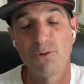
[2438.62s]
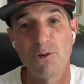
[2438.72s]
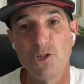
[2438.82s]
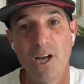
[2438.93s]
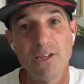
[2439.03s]
have to
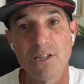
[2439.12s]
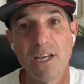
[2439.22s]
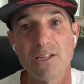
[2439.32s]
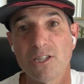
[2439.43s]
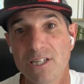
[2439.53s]
adjust
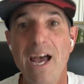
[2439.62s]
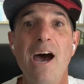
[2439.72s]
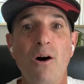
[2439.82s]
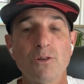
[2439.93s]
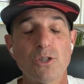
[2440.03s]
things now.